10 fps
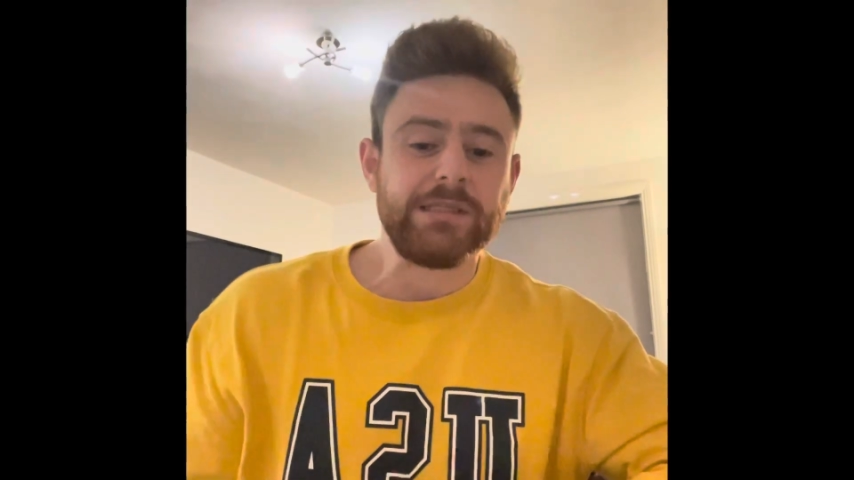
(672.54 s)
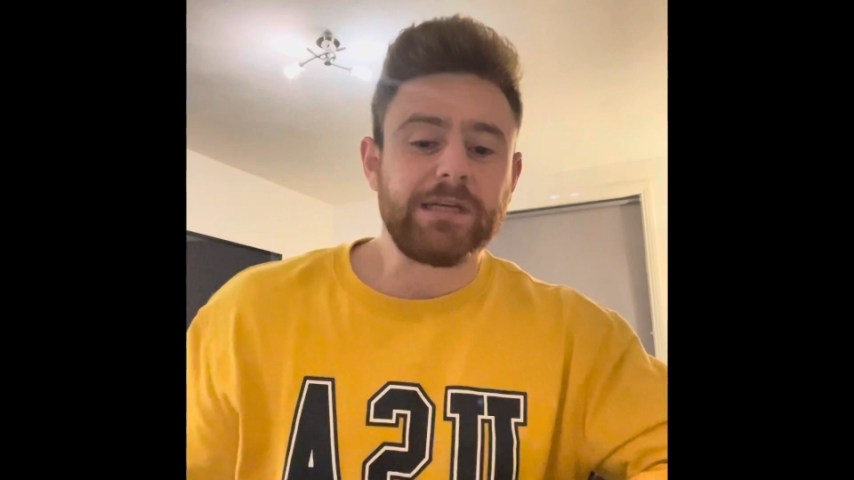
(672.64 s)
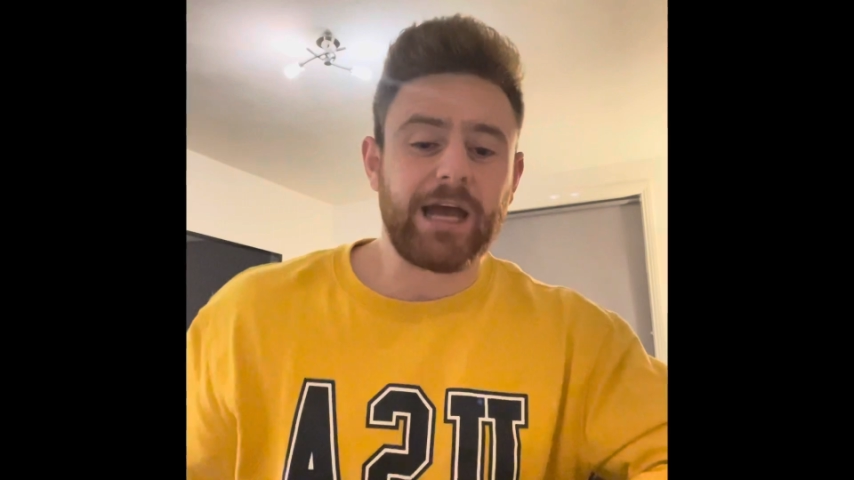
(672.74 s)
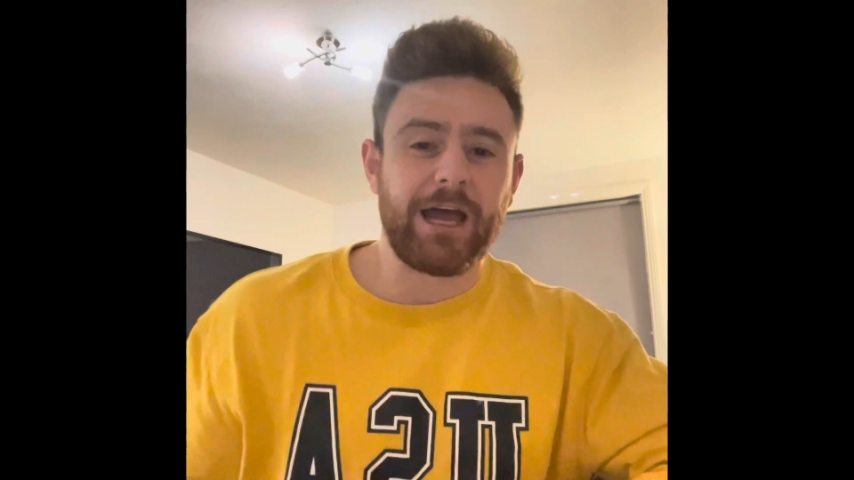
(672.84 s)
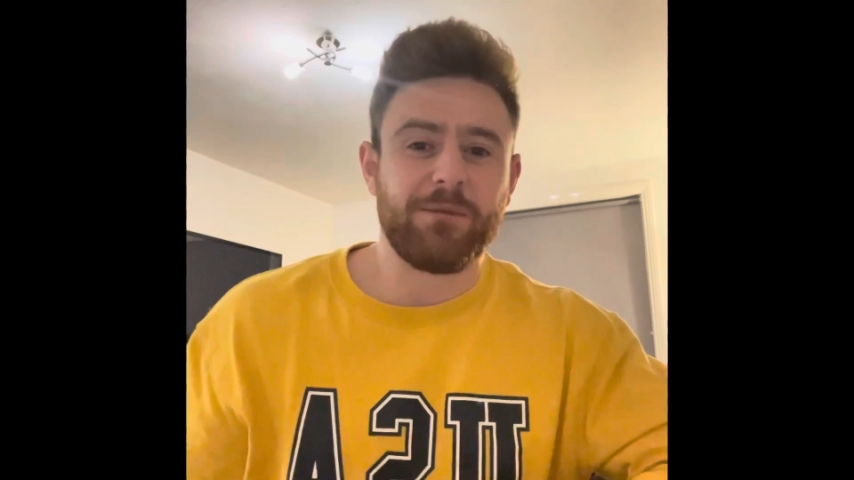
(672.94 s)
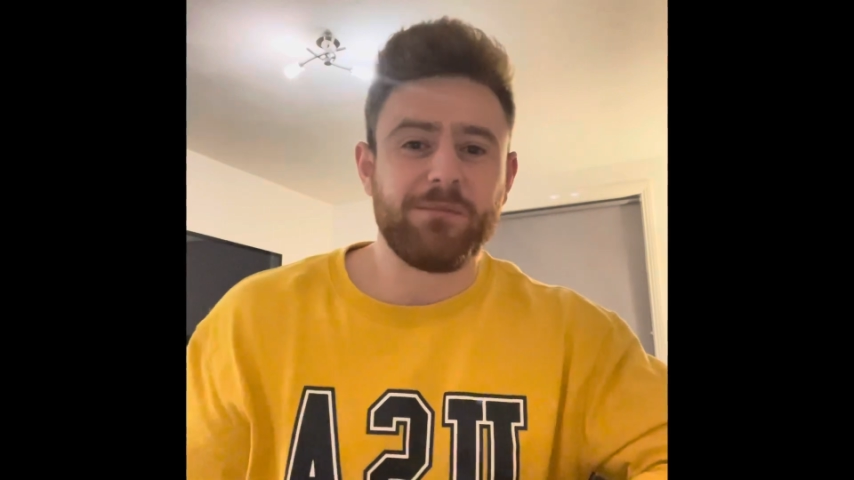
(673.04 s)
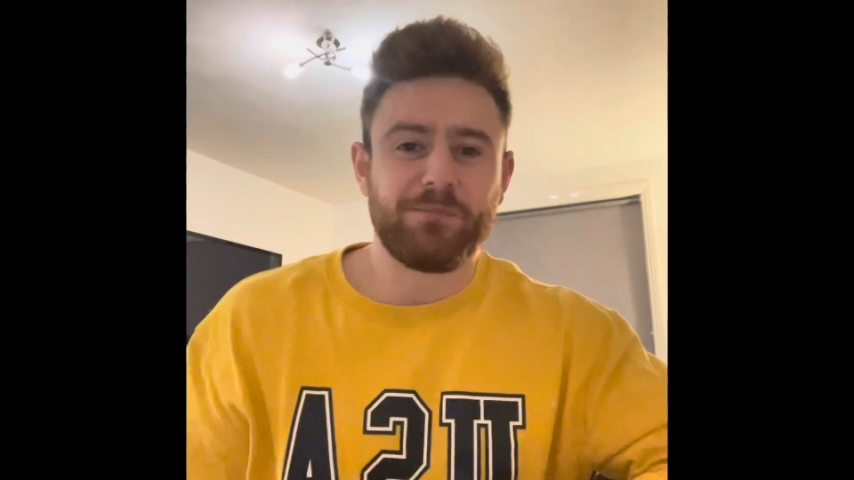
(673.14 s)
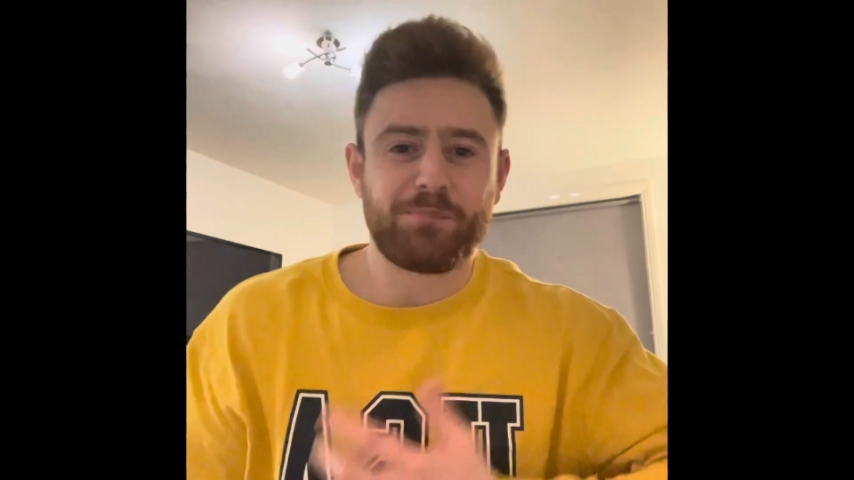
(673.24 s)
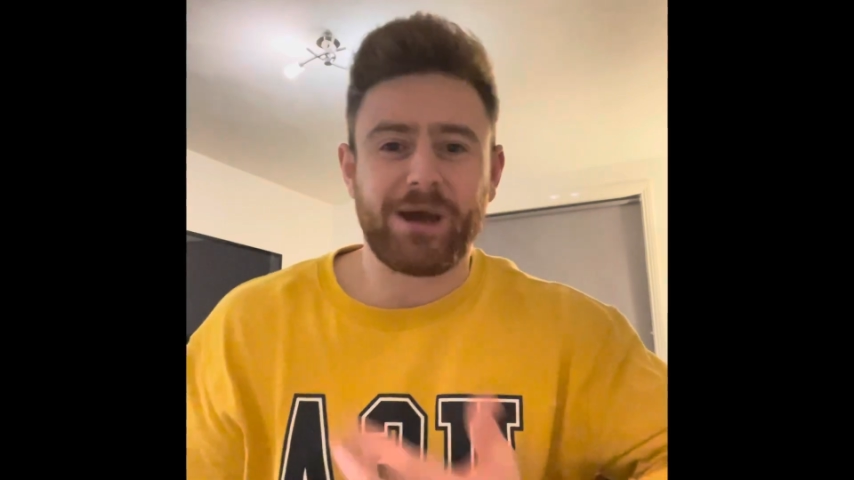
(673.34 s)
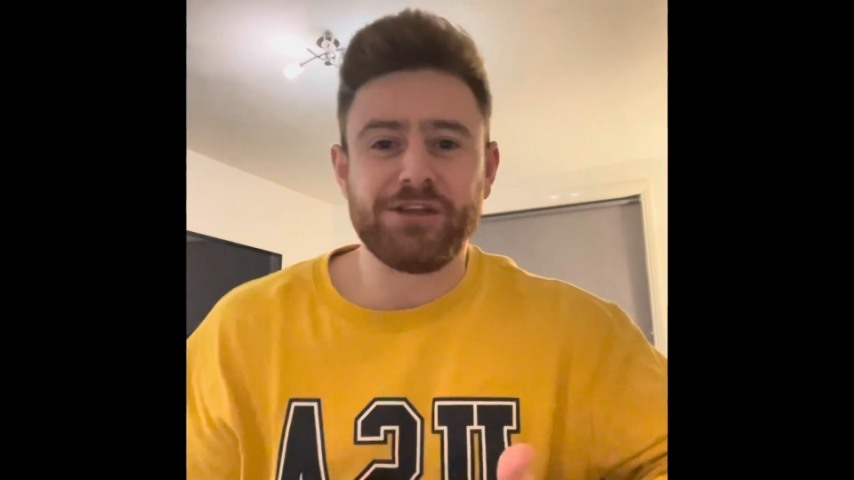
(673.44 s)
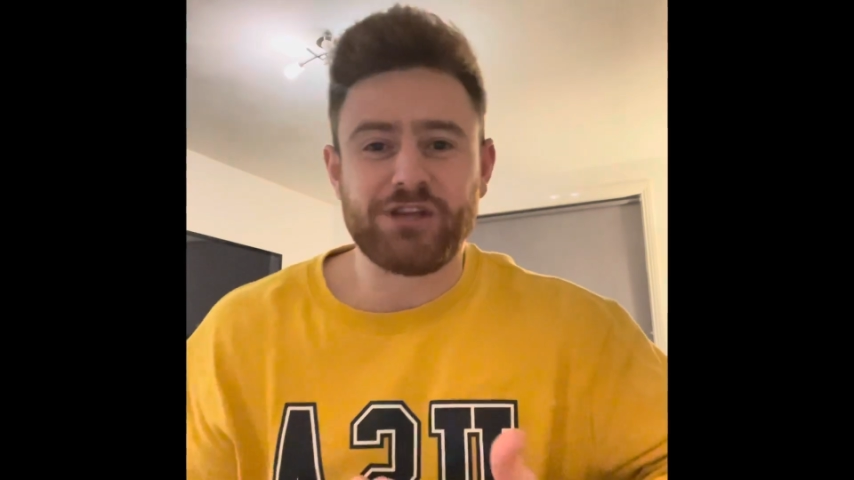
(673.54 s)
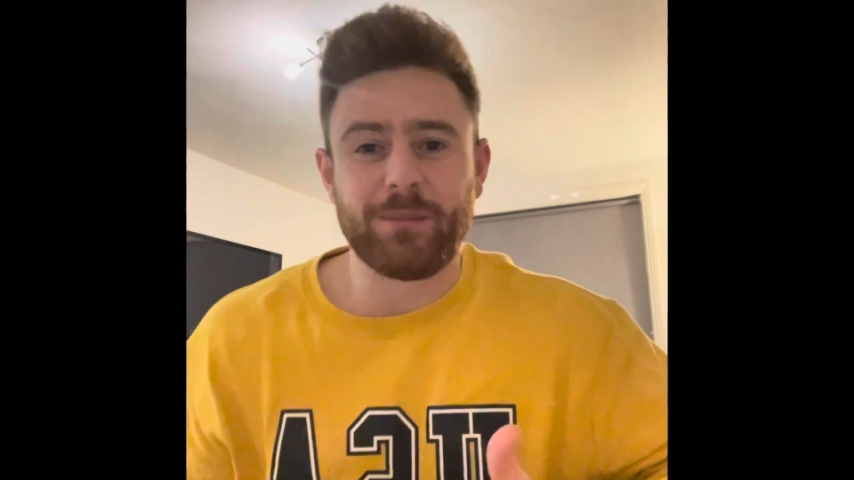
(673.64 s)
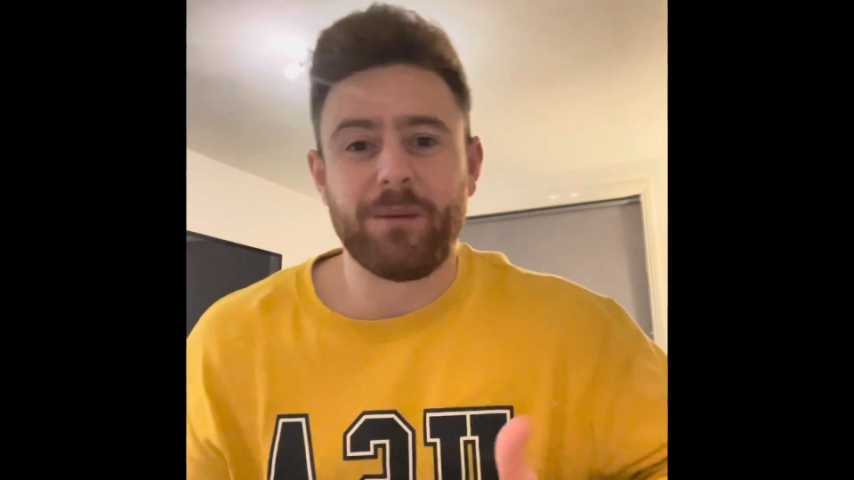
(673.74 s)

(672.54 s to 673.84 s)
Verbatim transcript: Uh, by gym I